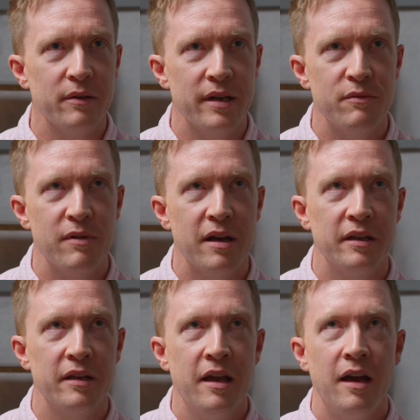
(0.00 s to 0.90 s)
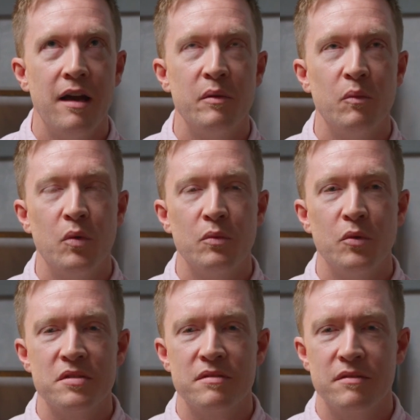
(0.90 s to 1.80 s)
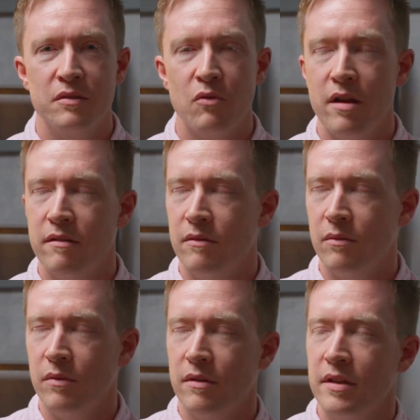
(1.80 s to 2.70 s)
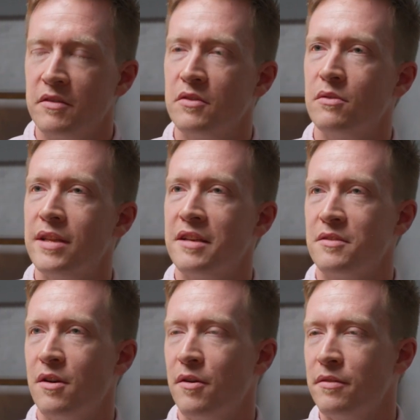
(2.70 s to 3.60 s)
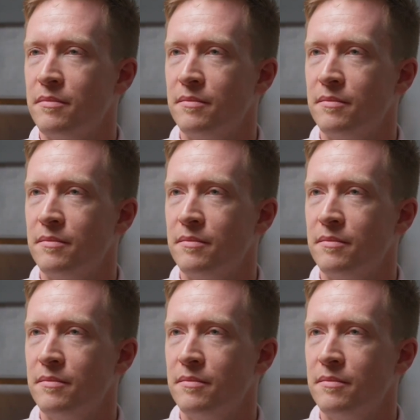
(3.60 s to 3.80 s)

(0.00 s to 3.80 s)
head around it, I mean, what's the right thing to do in that scenario?